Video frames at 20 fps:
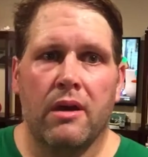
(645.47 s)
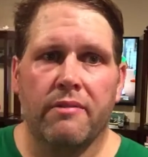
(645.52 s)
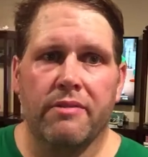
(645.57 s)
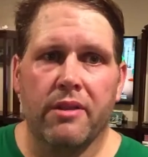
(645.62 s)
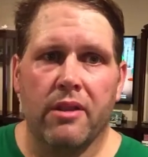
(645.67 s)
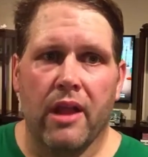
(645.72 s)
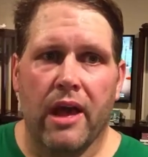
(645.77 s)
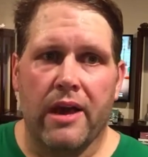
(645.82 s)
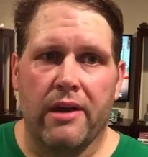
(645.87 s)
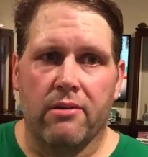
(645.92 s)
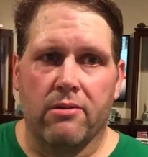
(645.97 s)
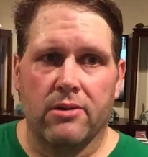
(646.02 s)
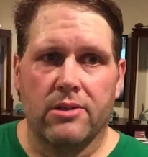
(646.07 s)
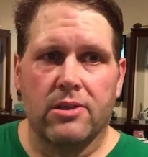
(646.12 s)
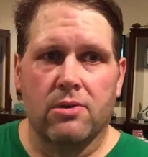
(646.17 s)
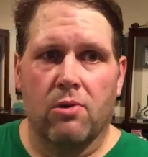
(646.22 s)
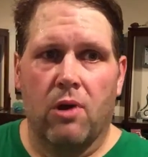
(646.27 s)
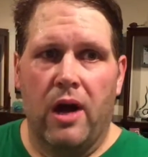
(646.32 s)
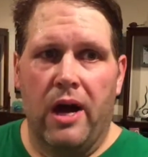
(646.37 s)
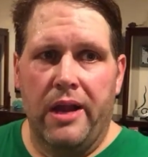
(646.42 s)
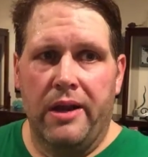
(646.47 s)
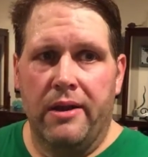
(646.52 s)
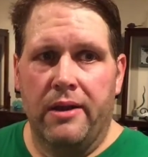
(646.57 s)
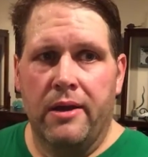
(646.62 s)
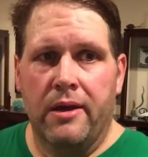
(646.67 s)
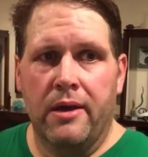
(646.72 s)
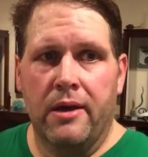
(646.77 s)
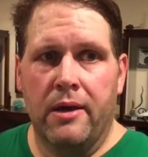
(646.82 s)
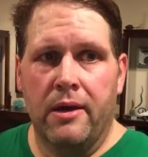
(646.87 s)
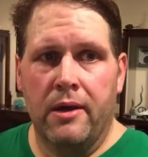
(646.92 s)
lateral squat.
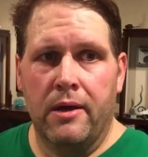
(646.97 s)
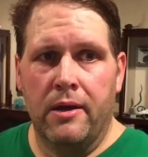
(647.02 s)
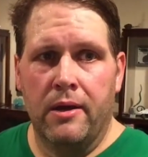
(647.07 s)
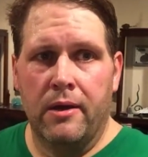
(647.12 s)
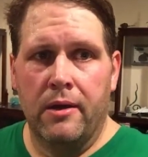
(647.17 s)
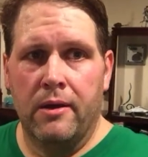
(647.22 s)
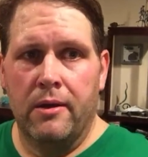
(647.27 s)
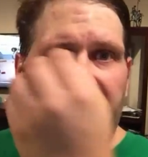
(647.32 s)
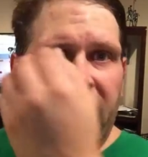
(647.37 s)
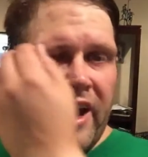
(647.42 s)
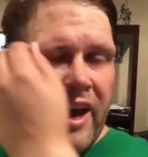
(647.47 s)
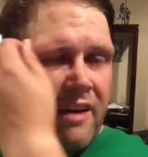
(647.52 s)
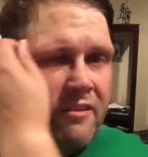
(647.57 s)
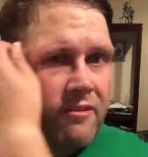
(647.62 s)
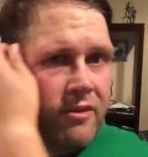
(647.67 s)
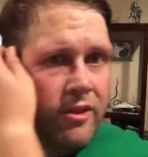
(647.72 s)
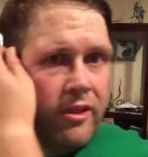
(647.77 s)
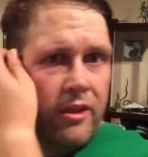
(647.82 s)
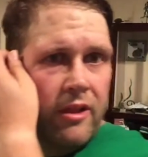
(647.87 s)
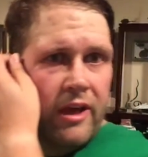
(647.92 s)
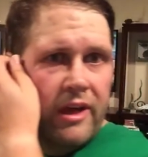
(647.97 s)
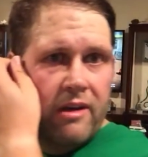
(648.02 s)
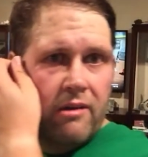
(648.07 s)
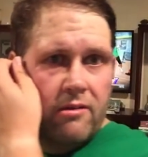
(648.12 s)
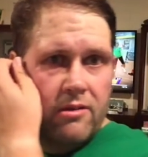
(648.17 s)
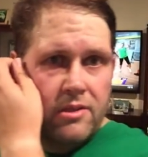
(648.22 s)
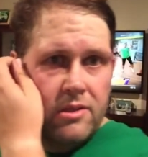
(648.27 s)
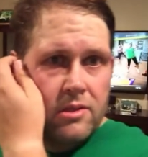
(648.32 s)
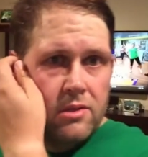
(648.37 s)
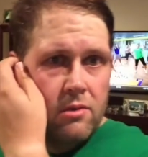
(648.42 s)
Okay, after the
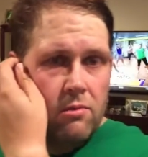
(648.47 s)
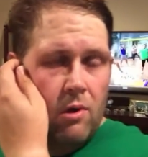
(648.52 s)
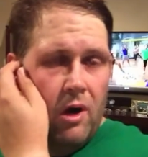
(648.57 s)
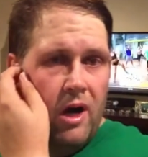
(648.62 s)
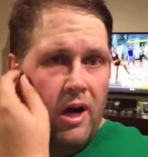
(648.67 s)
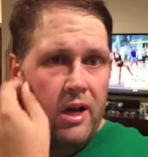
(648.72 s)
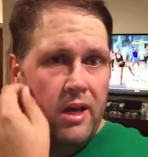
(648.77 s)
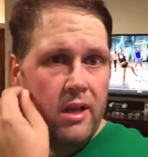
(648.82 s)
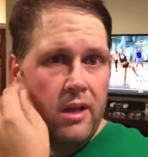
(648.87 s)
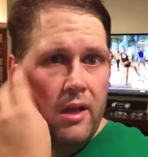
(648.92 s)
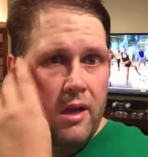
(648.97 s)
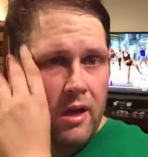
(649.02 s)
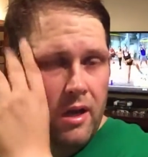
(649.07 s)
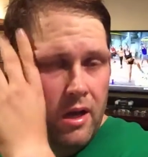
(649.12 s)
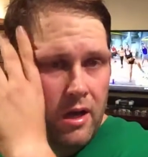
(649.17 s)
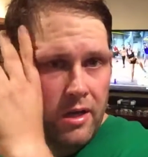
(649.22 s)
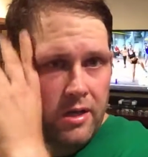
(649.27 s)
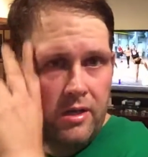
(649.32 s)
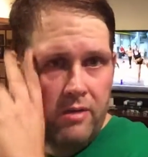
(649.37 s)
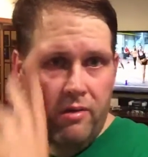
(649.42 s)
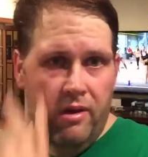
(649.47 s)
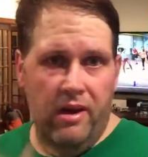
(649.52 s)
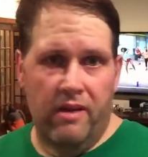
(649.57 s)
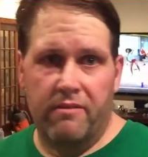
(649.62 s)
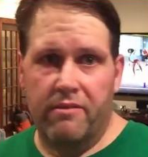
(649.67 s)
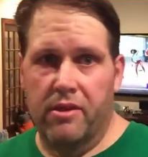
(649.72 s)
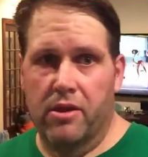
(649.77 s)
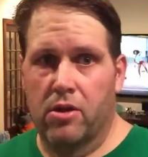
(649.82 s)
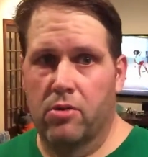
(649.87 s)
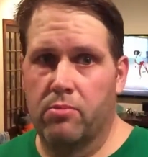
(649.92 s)
lateral squat, you
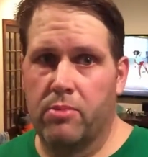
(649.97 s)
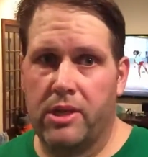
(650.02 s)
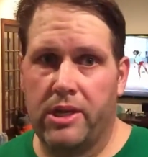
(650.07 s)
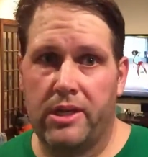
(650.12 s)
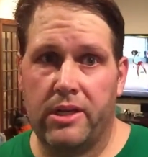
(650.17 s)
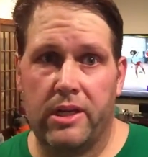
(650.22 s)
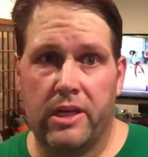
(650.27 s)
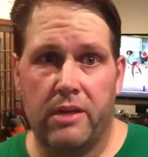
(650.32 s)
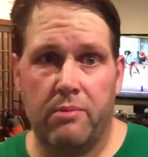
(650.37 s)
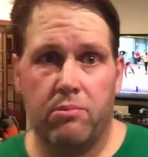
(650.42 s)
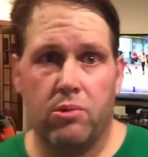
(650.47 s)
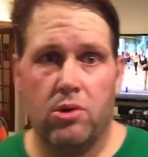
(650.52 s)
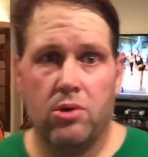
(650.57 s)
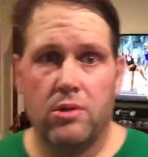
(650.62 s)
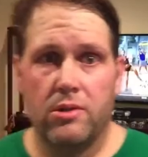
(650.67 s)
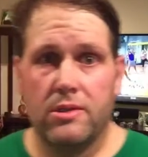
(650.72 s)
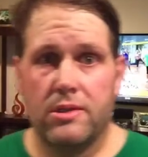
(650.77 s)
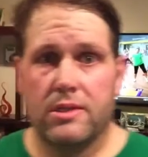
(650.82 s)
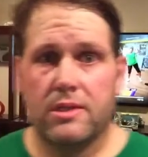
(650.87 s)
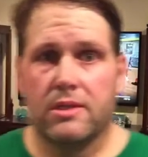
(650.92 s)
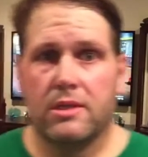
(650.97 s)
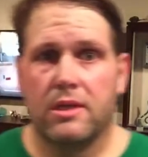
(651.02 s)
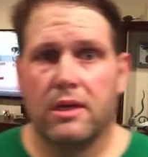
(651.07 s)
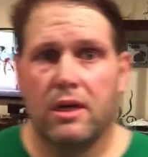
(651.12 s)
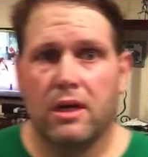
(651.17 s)
have the oblique knee pulls.